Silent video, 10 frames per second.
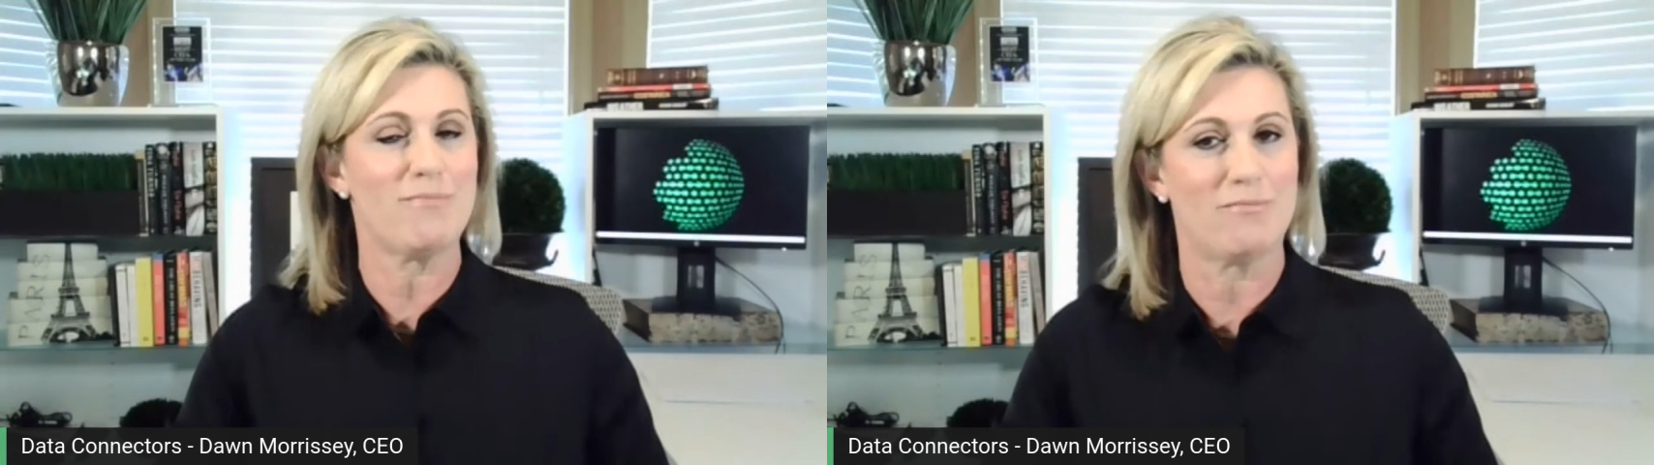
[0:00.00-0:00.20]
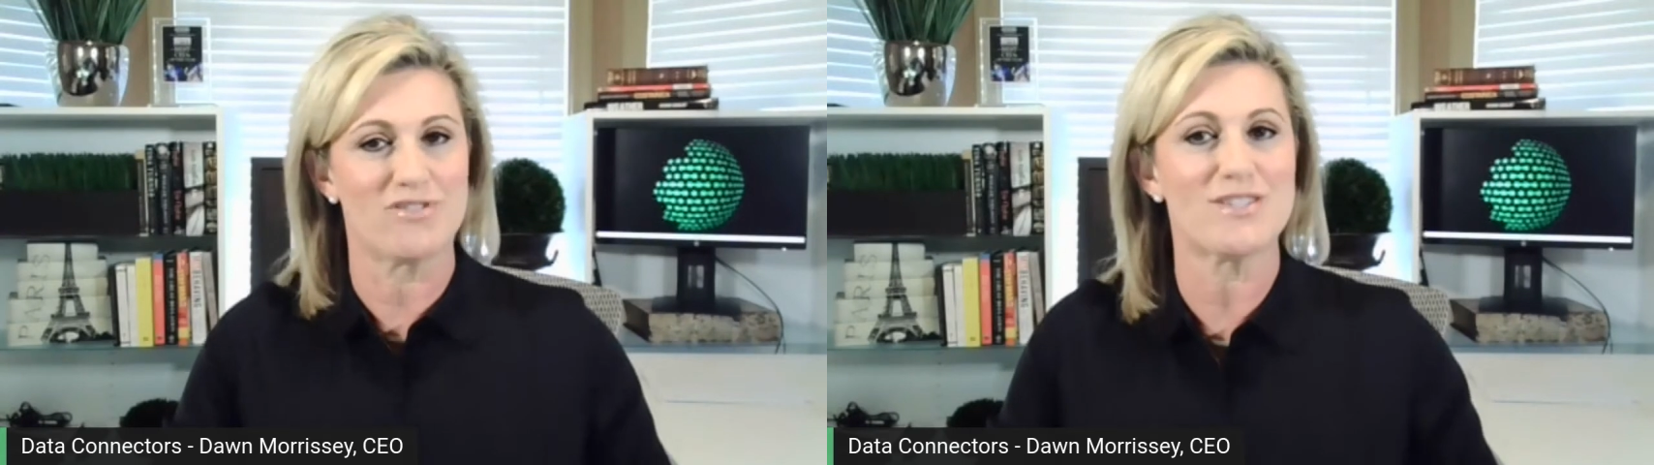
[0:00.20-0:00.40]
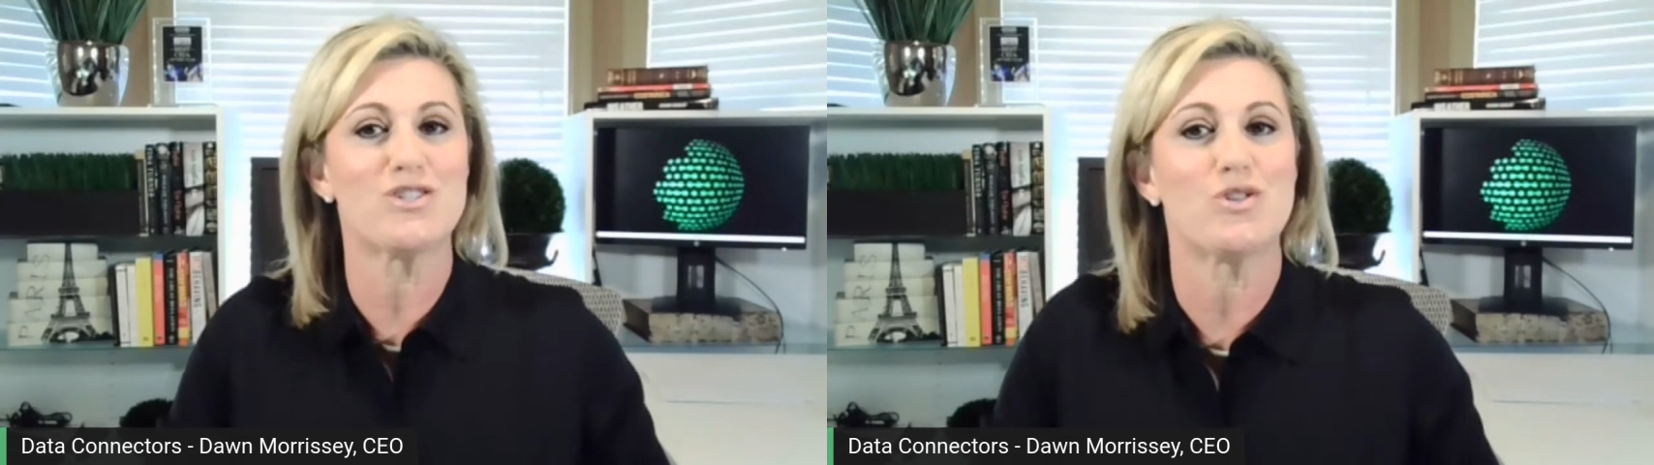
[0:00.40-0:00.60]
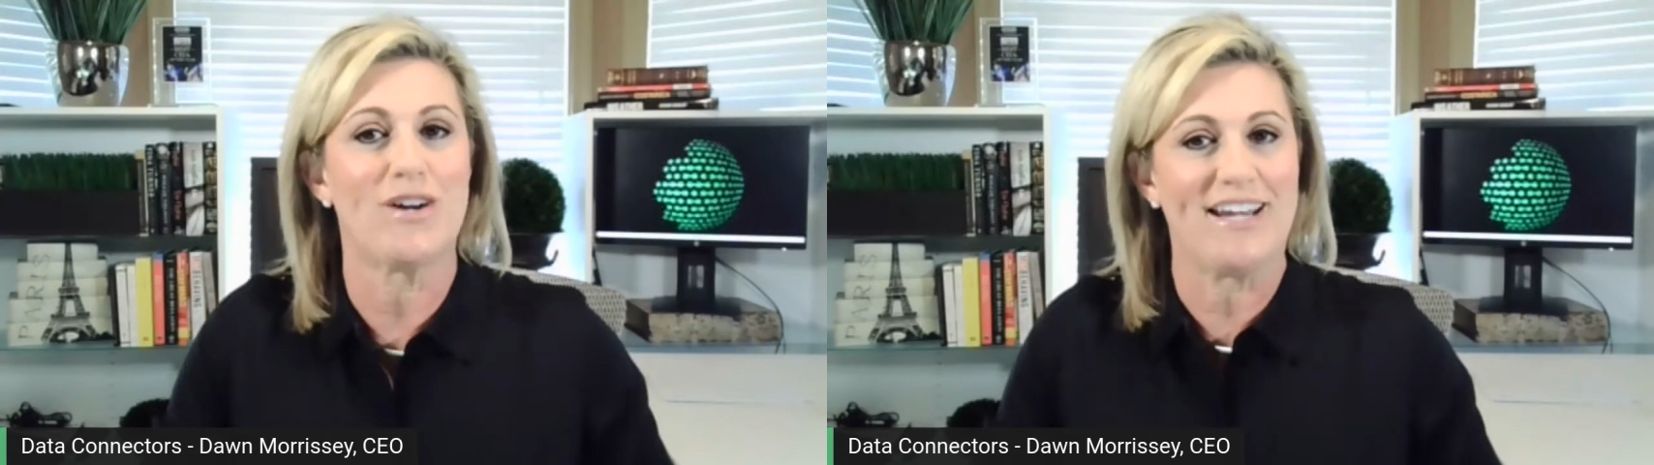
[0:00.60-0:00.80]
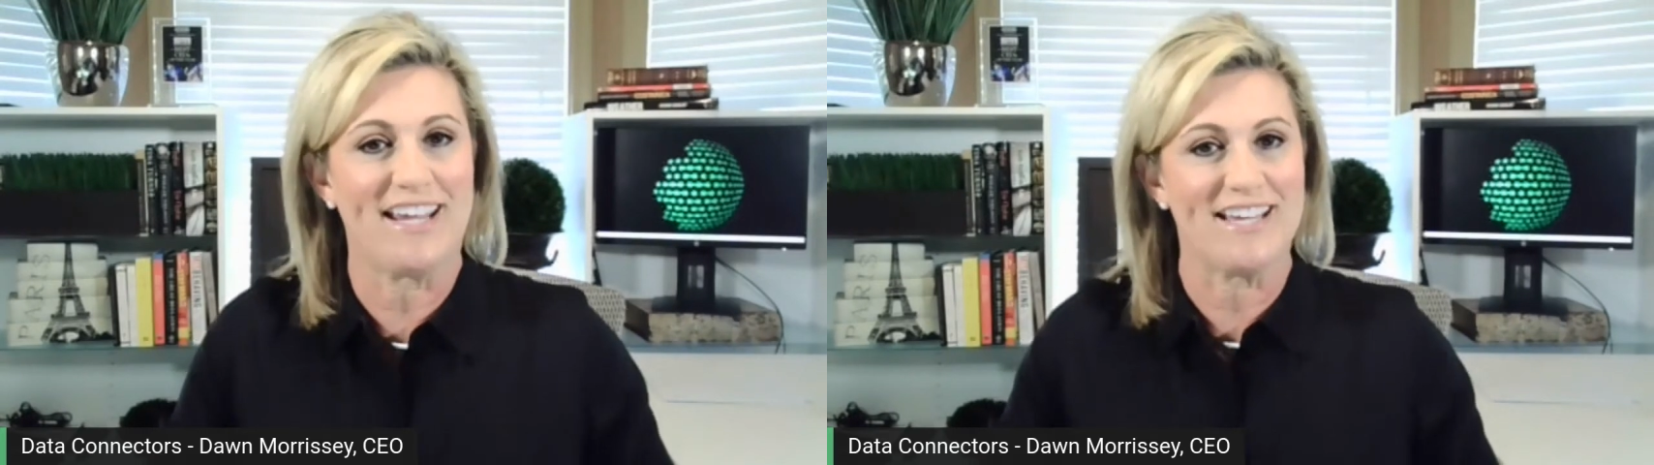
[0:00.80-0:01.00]
members
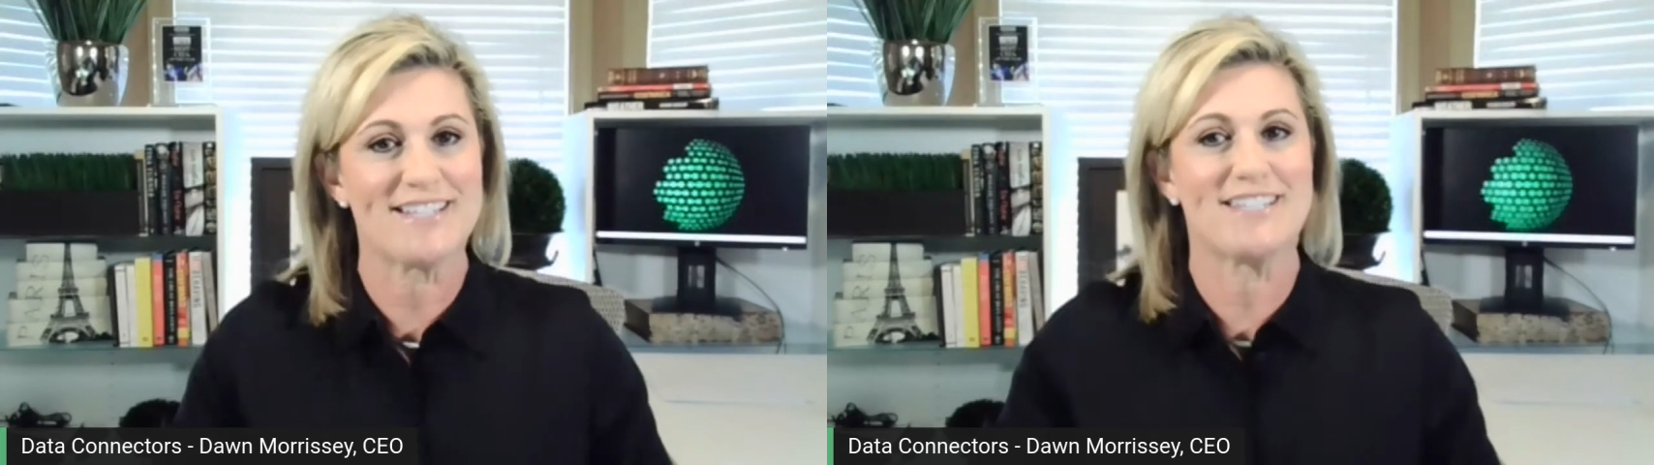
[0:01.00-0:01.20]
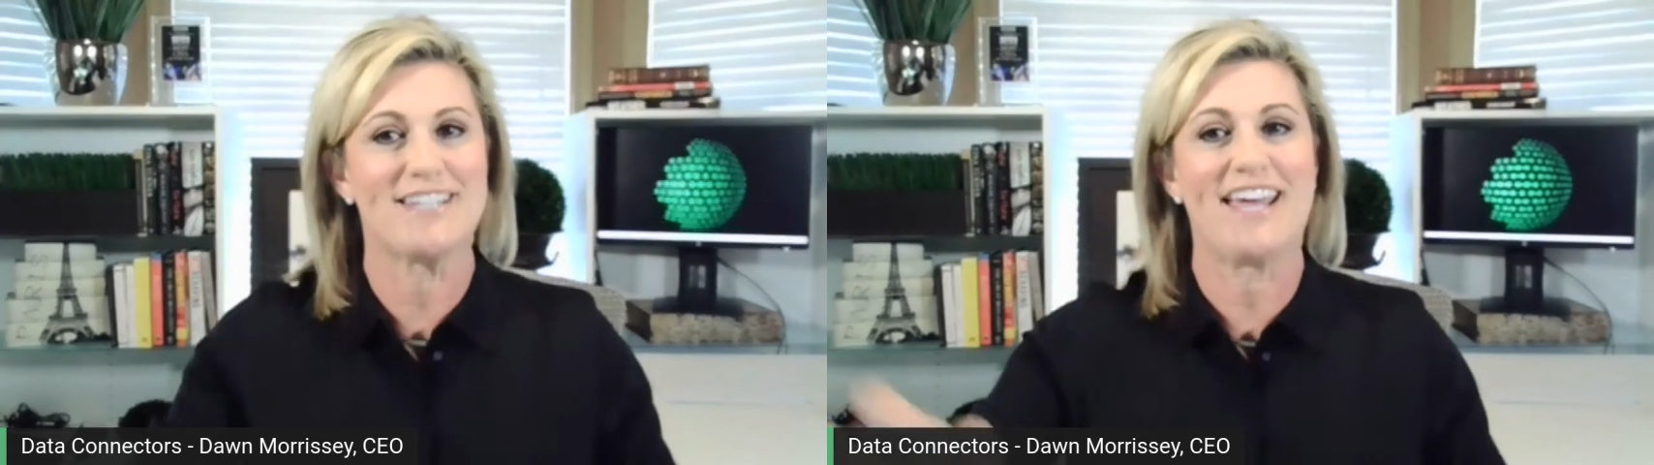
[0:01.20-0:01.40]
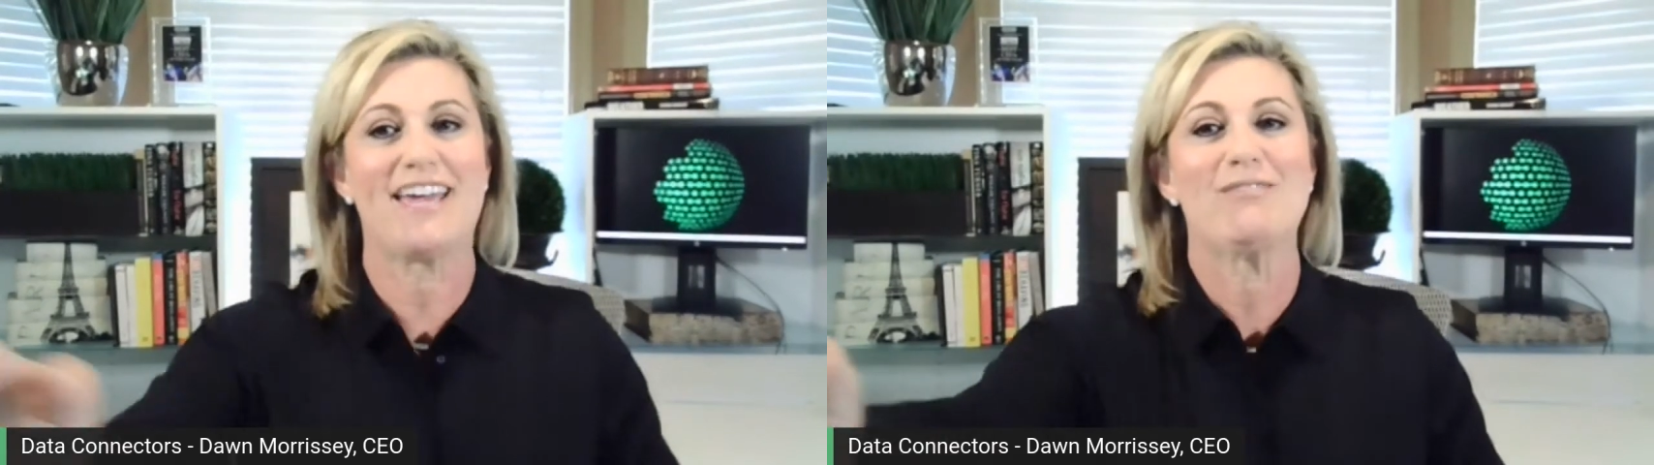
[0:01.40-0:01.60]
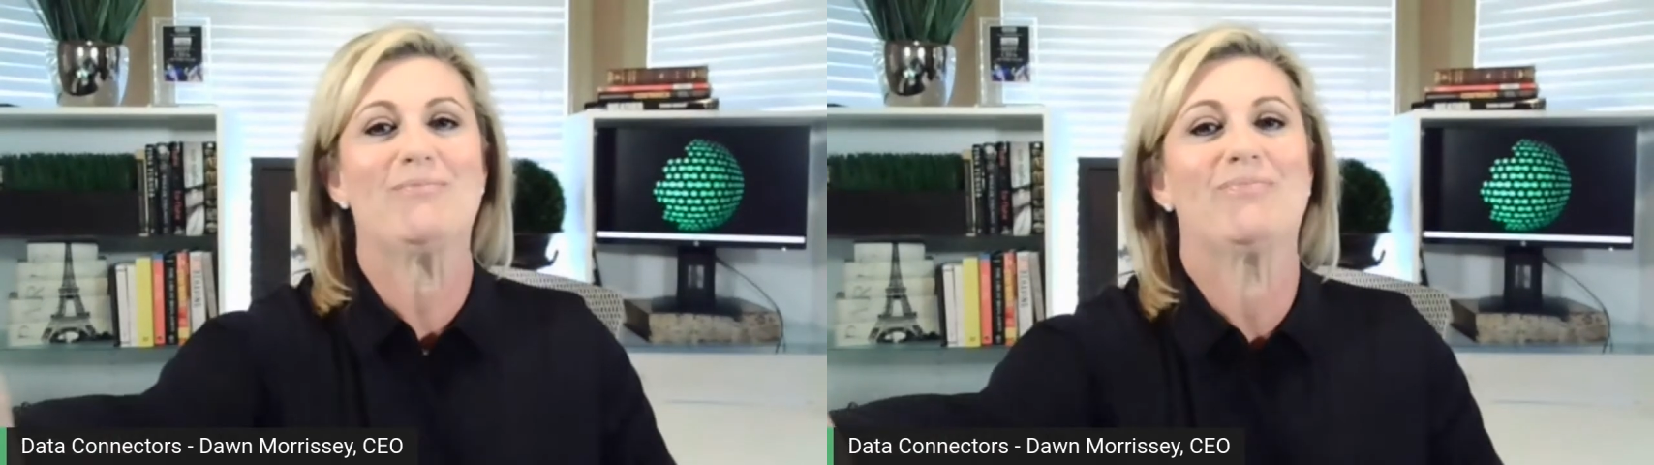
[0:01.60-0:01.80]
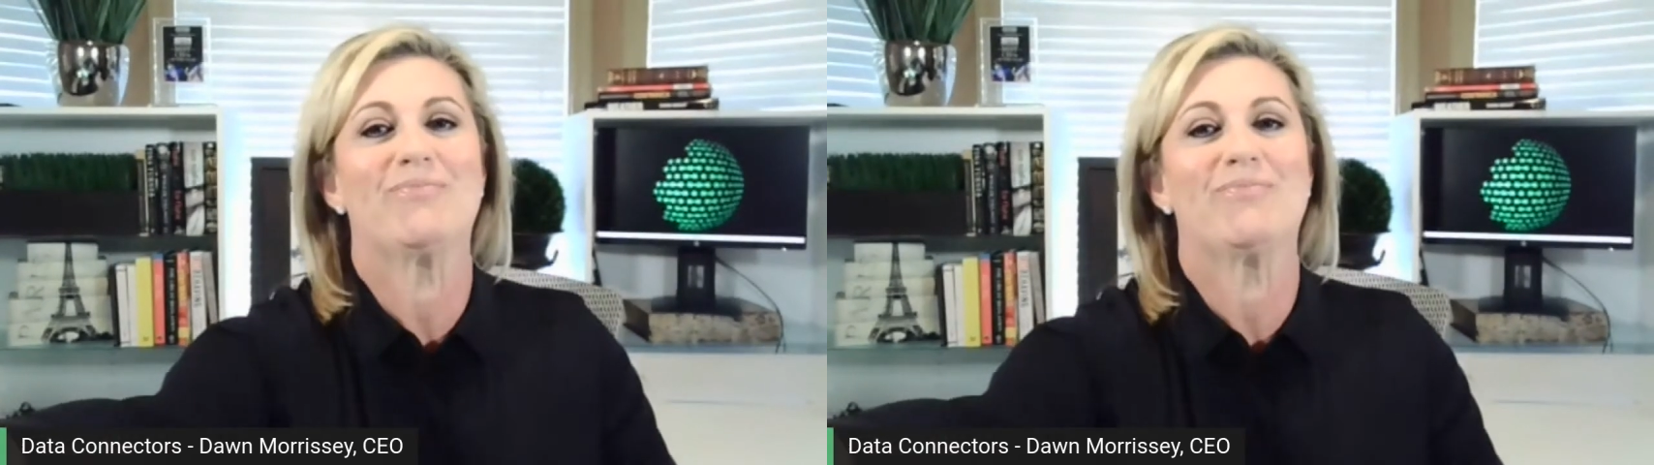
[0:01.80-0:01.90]
joining us today.